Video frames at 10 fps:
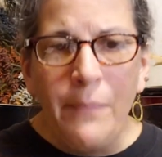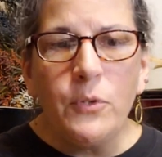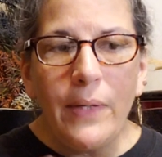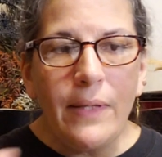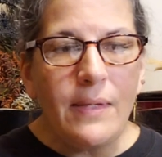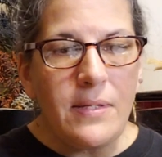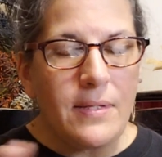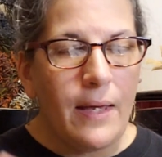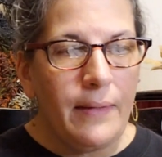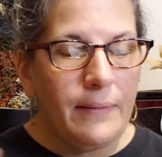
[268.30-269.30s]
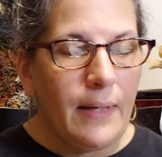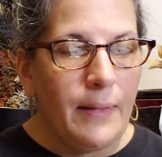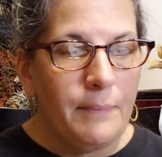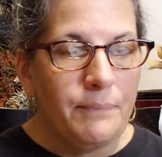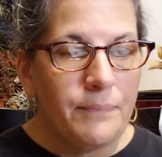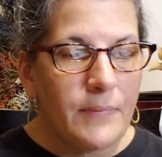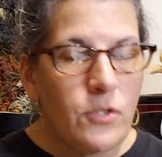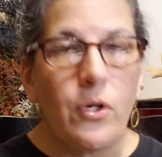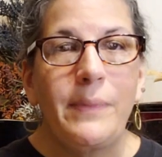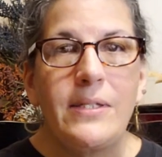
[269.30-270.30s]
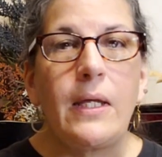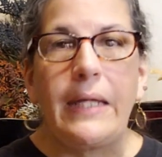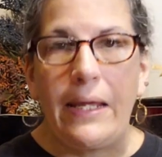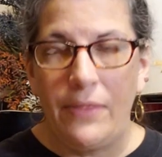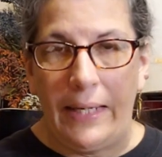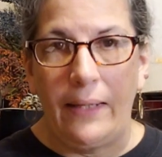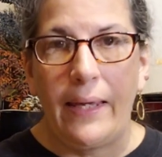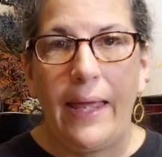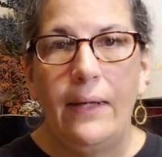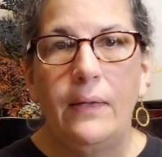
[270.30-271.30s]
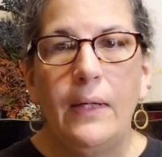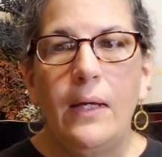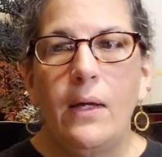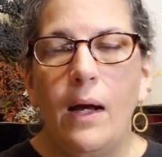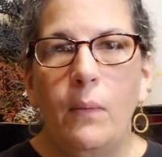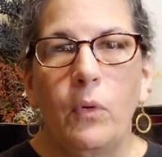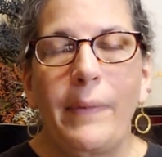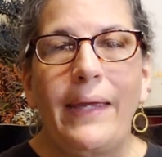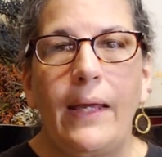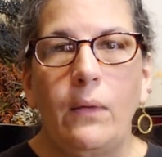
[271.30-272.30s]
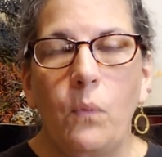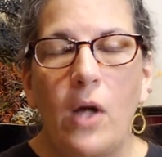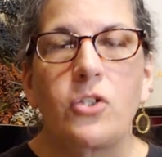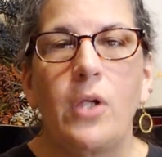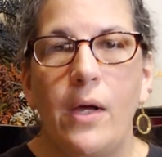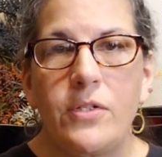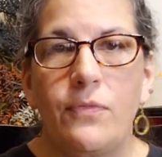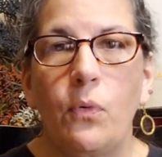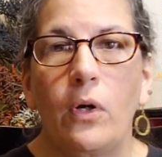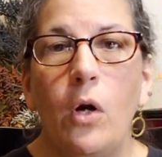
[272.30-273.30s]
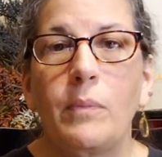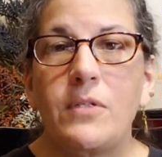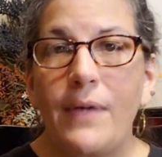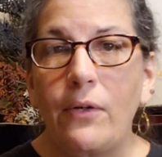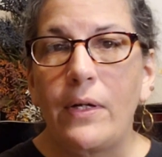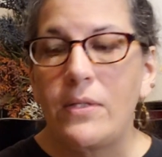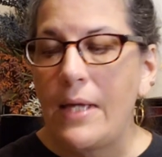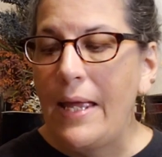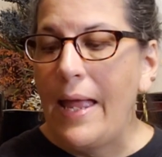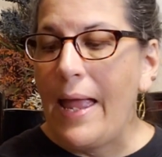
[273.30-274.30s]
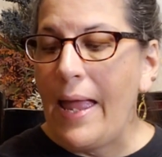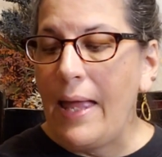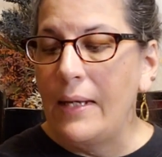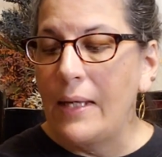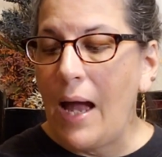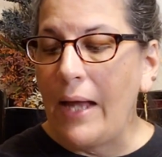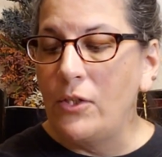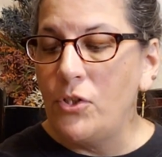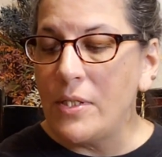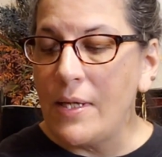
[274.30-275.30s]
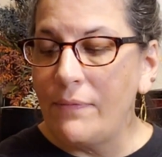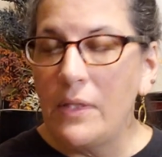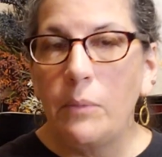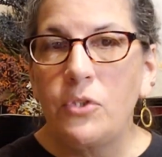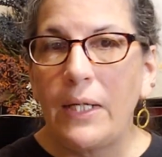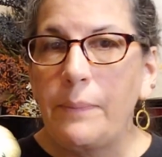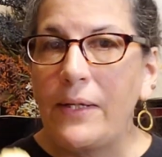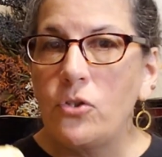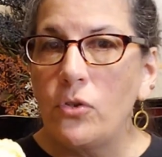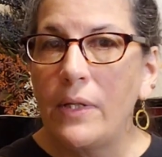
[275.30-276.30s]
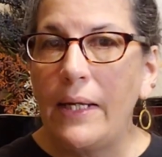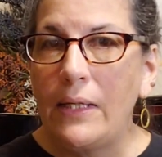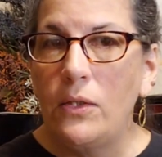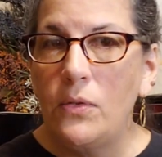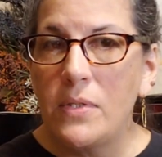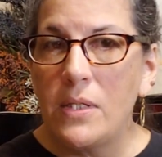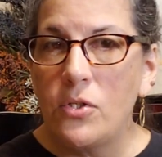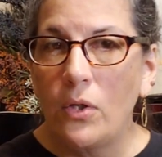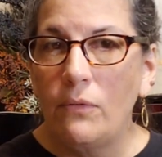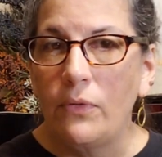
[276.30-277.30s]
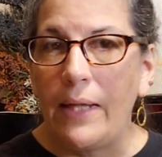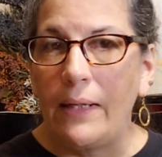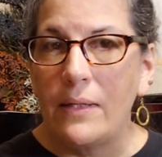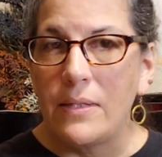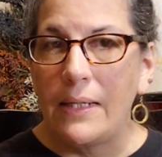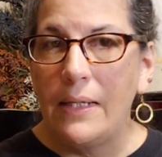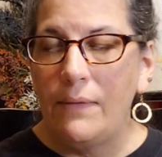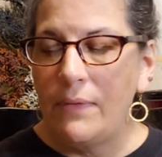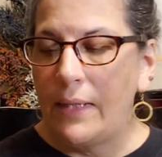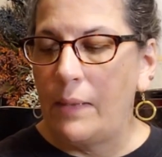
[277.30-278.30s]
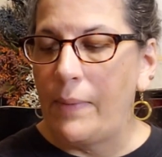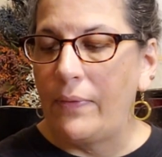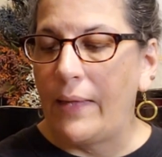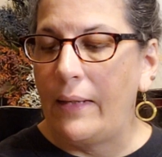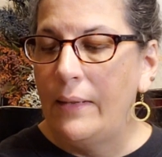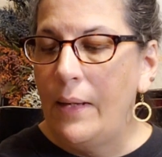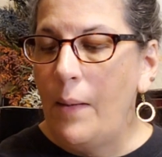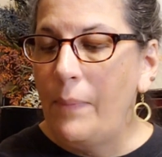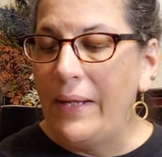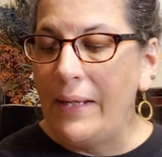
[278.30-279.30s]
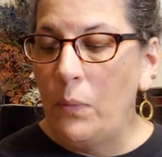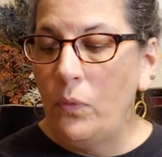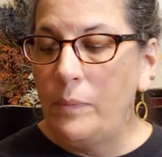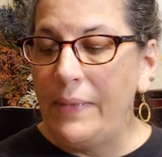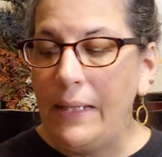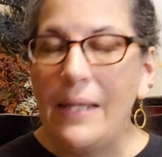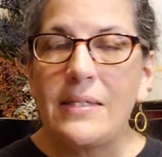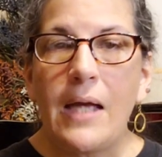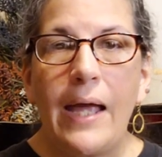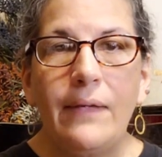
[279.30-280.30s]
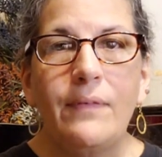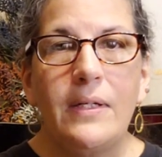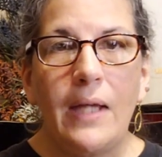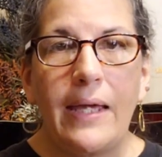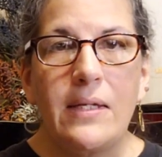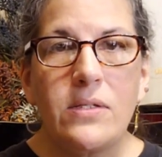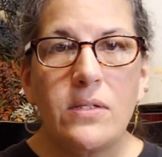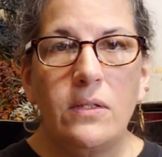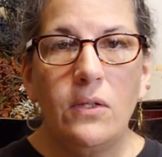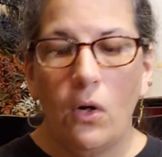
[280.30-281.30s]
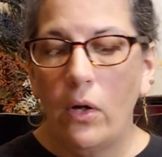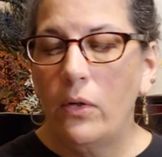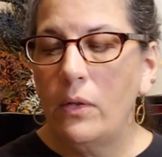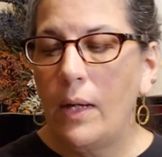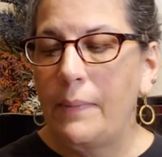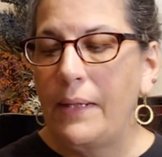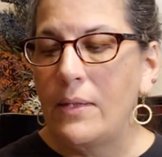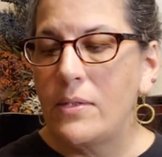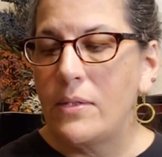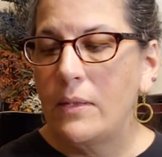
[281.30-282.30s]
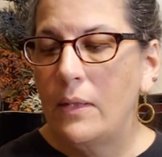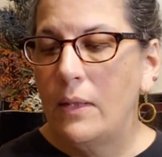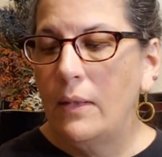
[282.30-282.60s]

doing this Scrubby Sunday thing, and we're making washcloths for homeless veterans. And I just have to double check and make sure that I can use this yarn for that, because I didn't even think about that. But it's kind of a nice yarn. I mean, it's